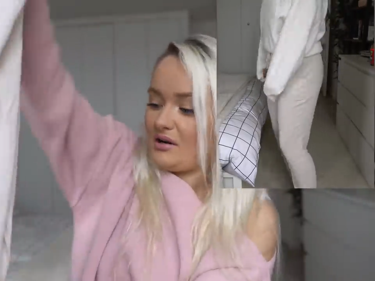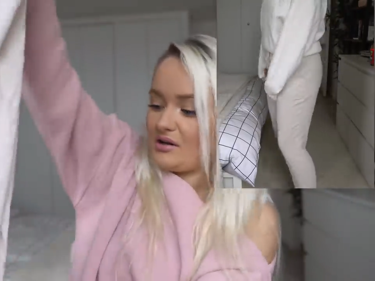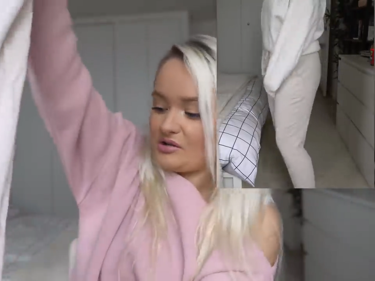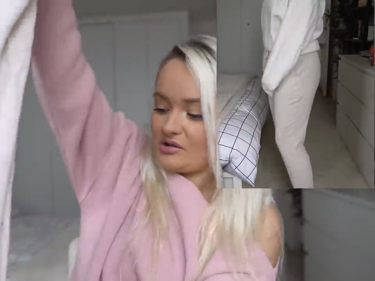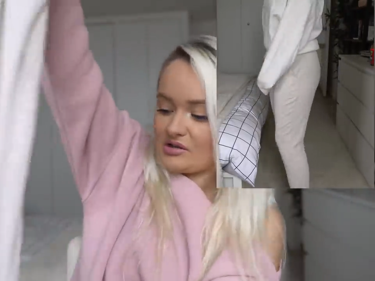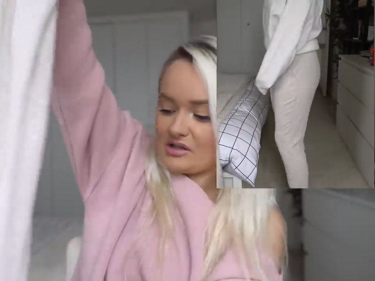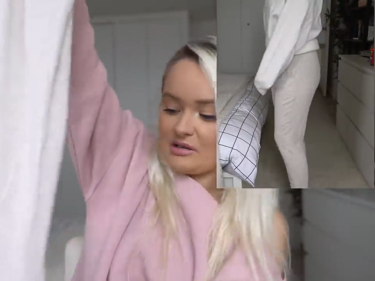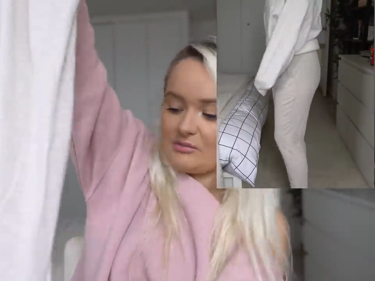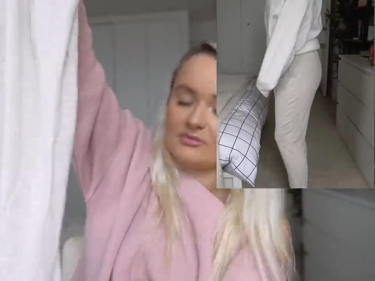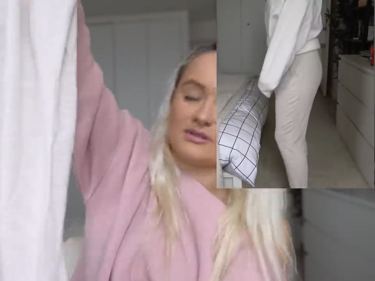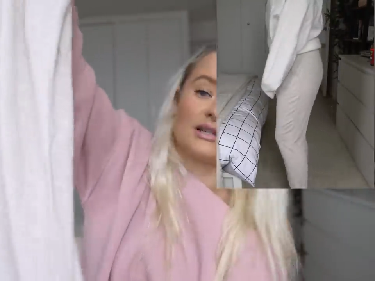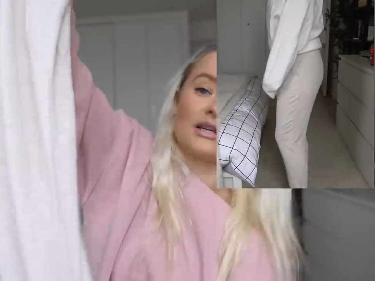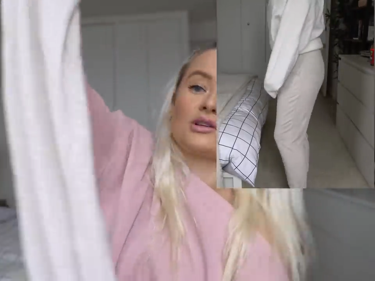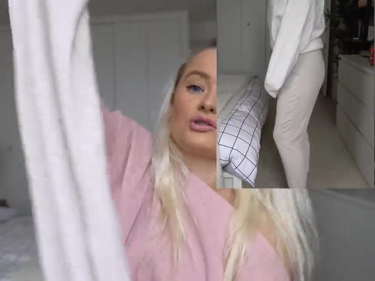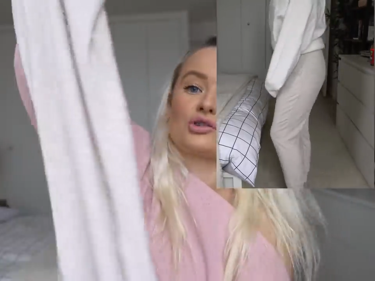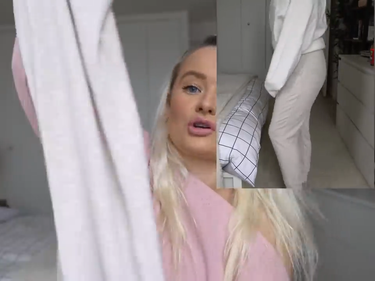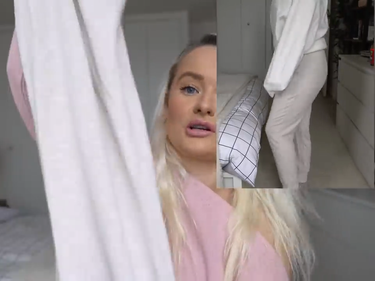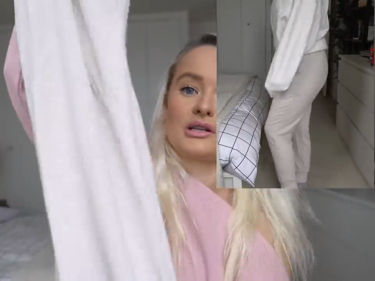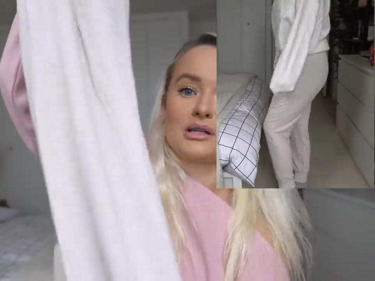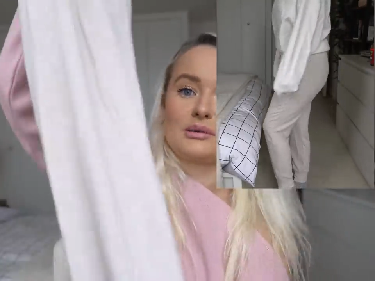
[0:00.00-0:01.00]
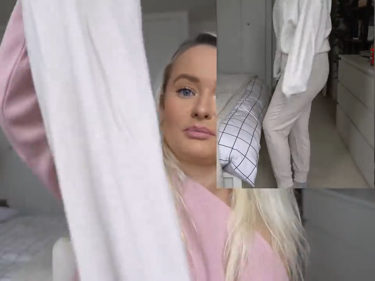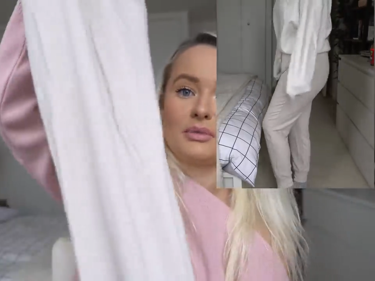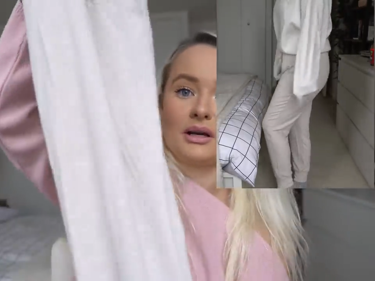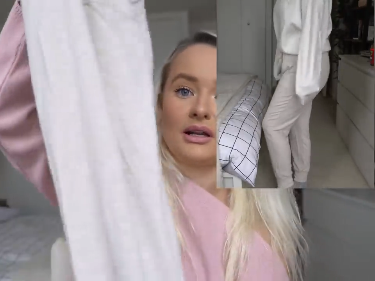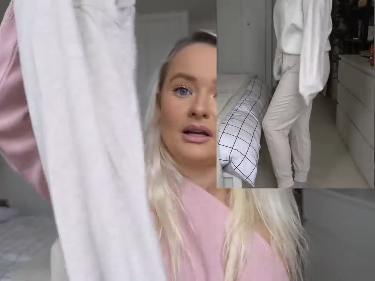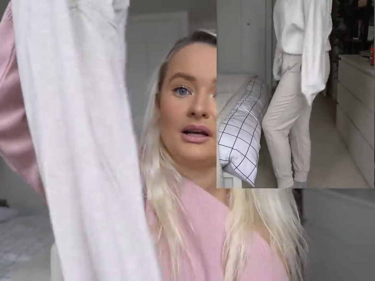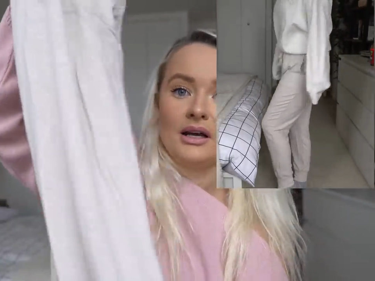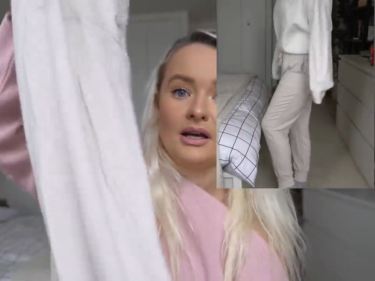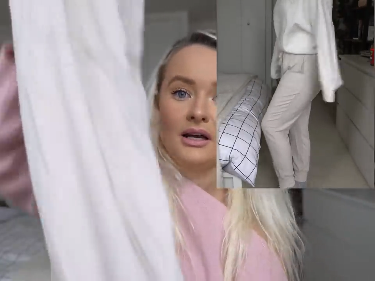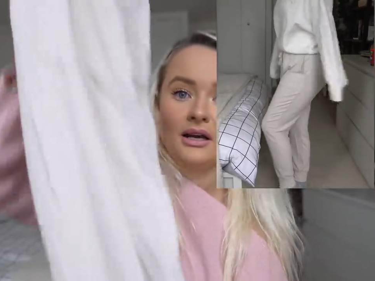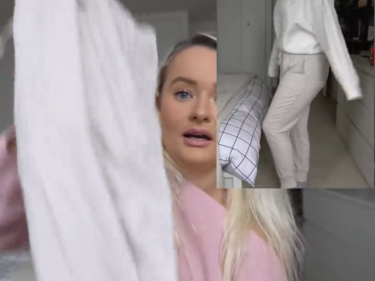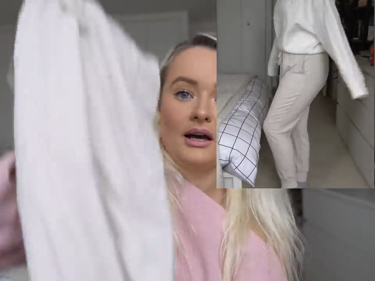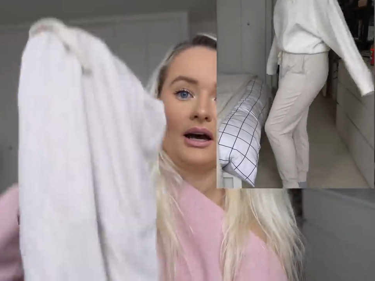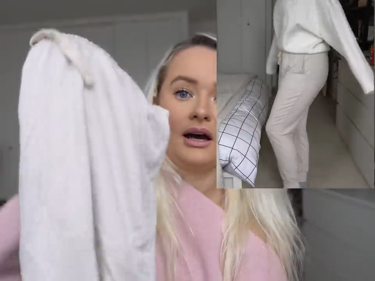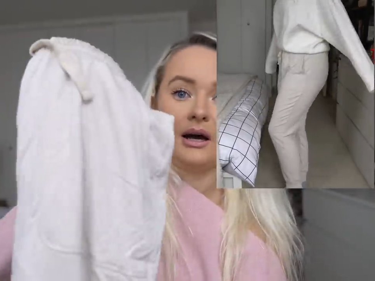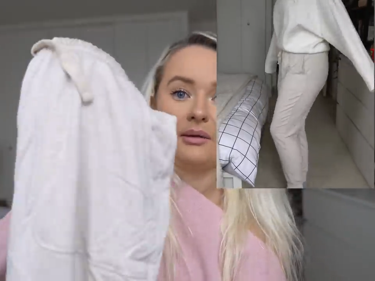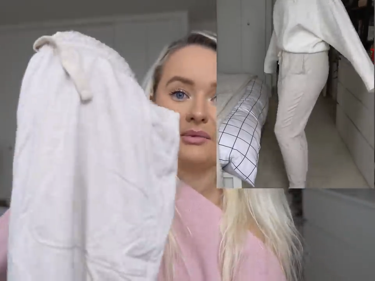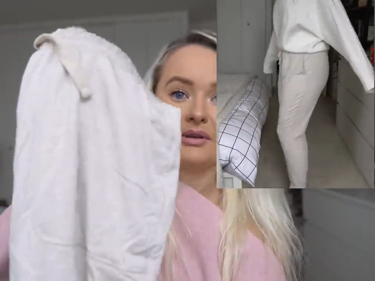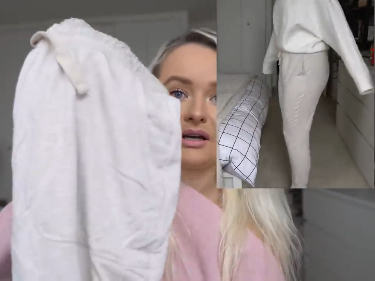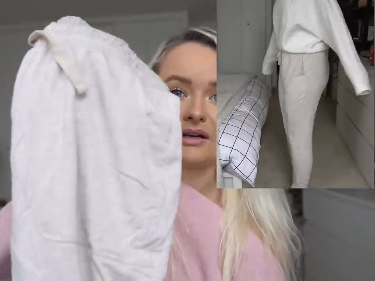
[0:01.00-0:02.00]
I just keep saying trendy, but
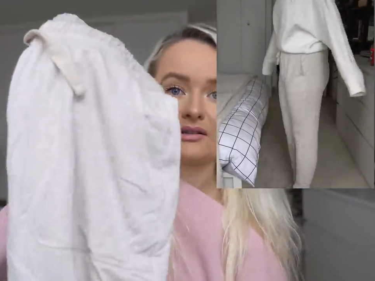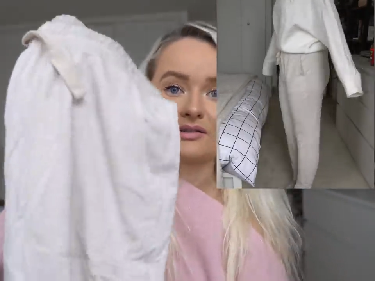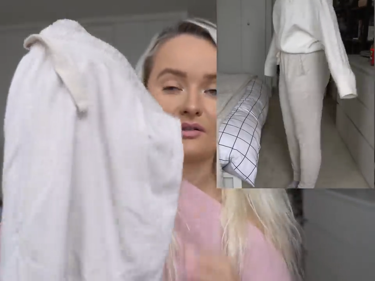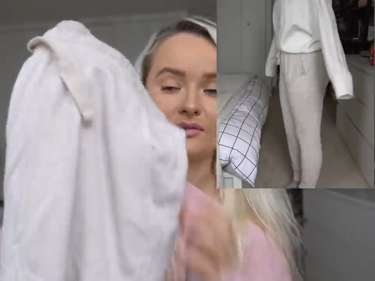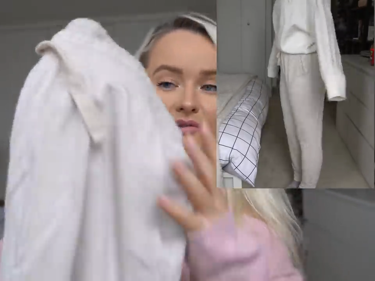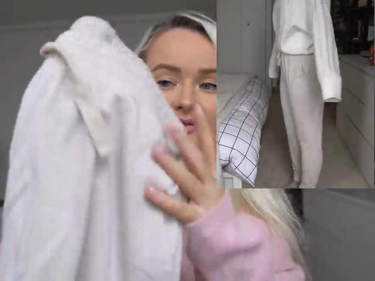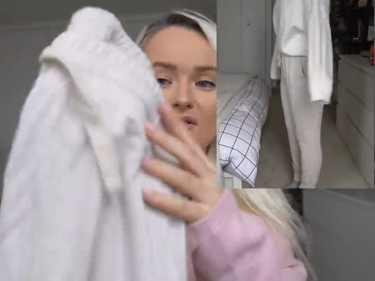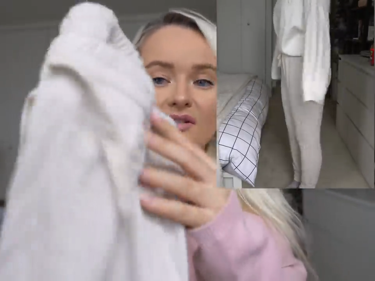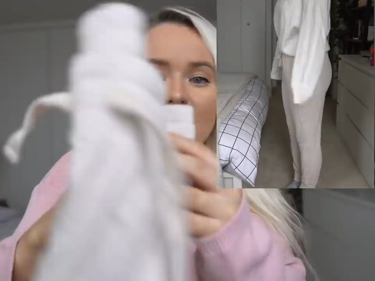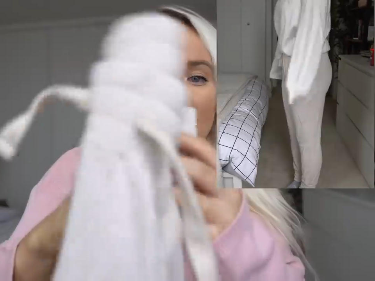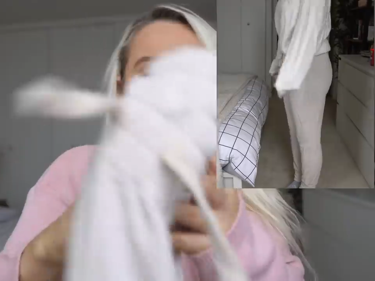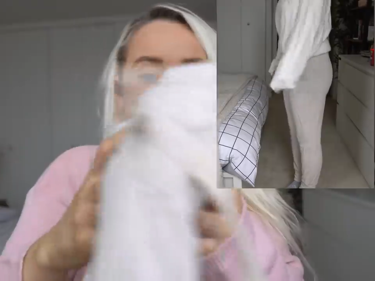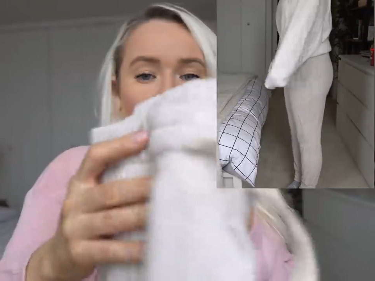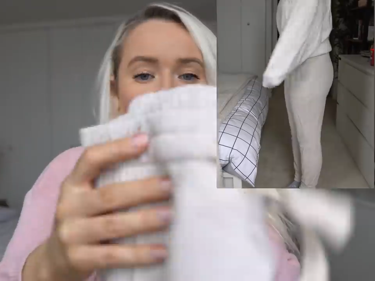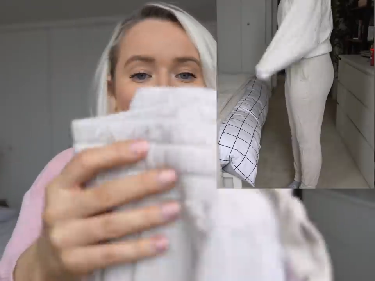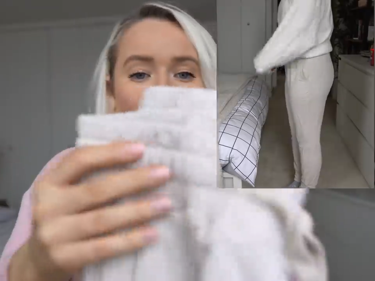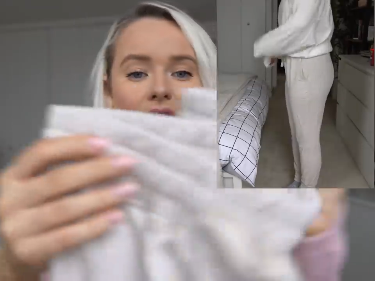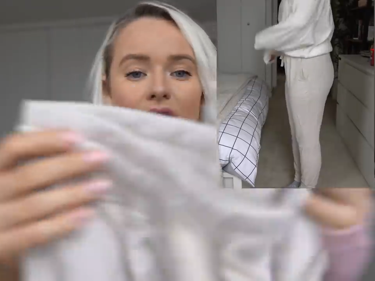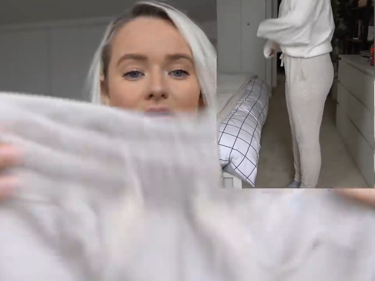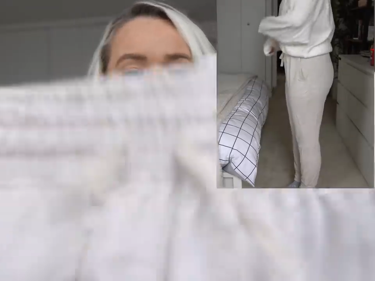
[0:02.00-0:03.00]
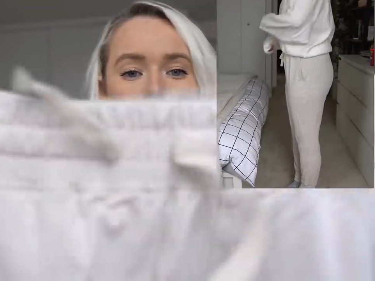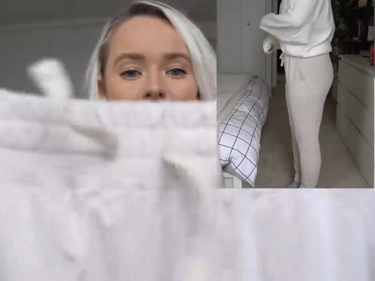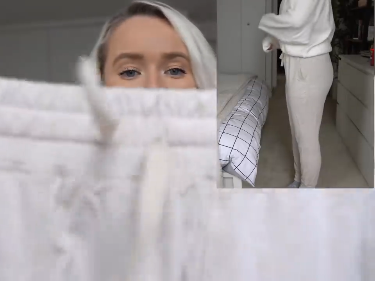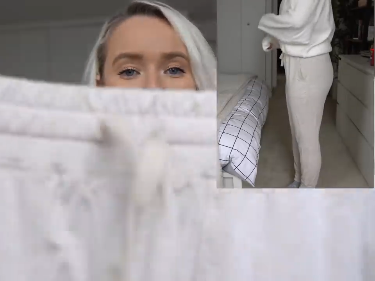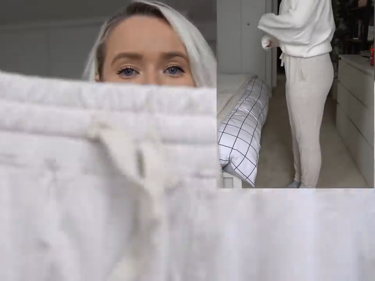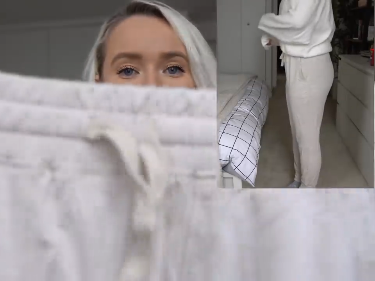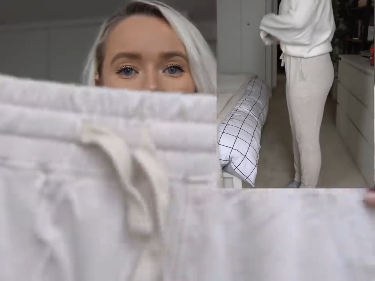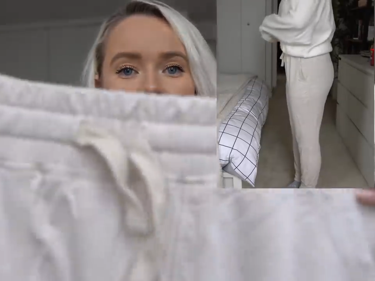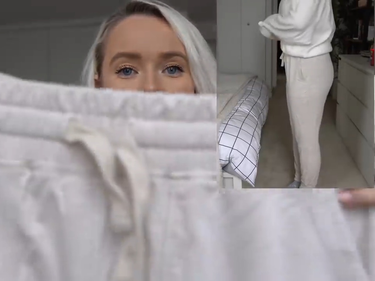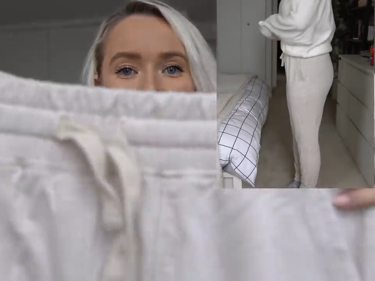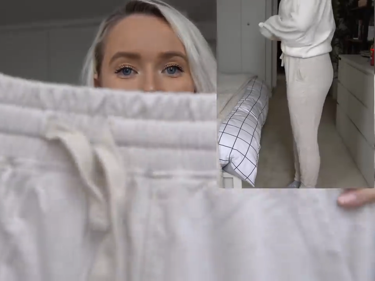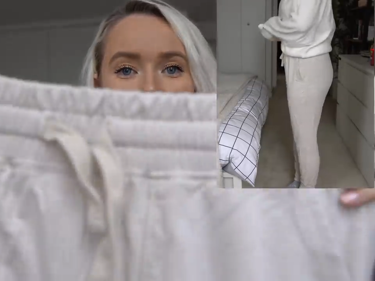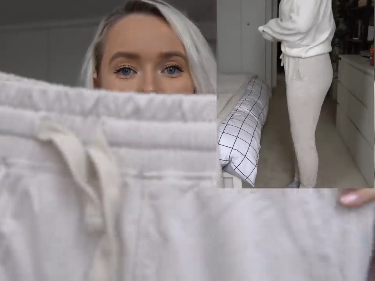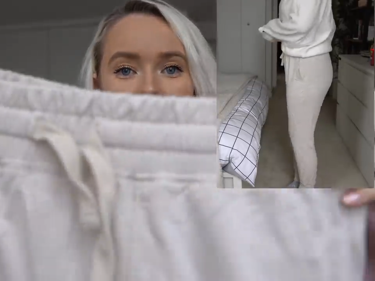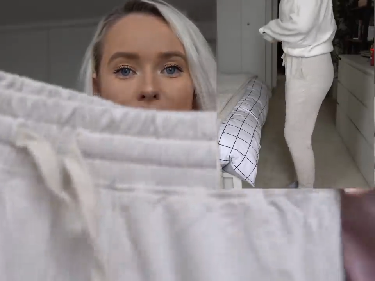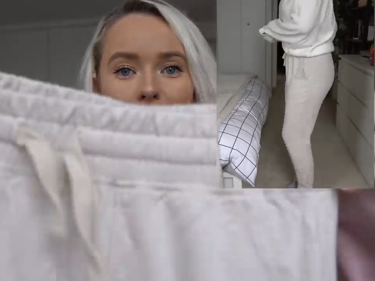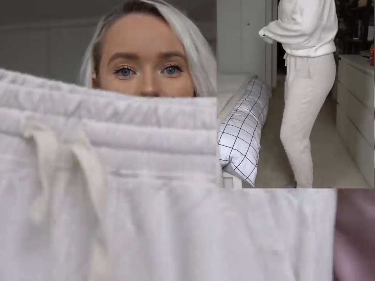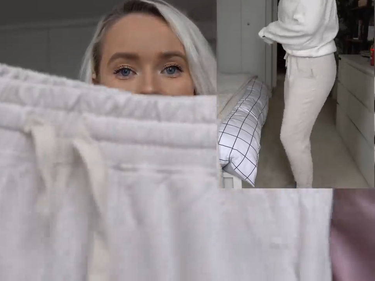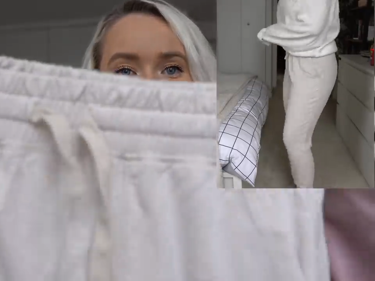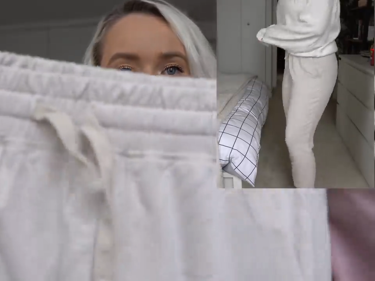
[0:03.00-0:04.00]
um, yeah, so same kind of,
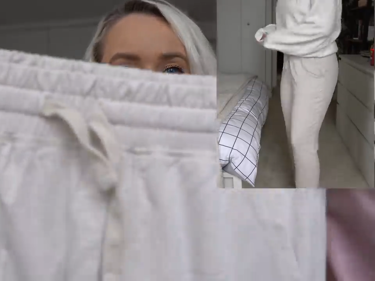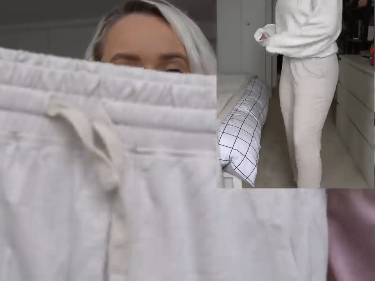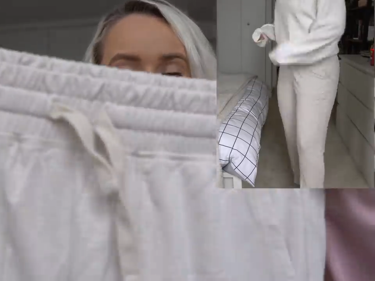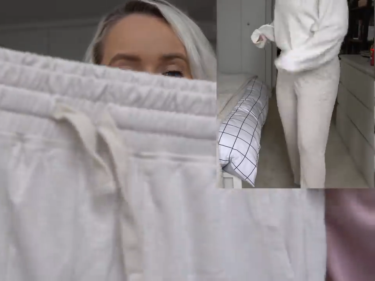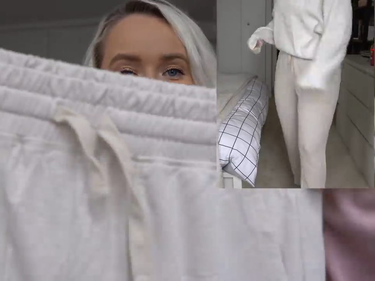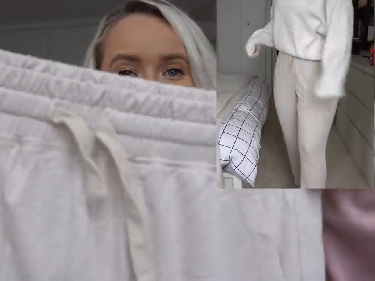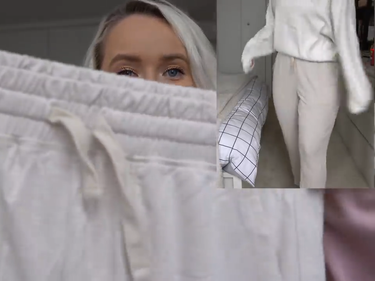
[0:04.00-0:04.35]
you know,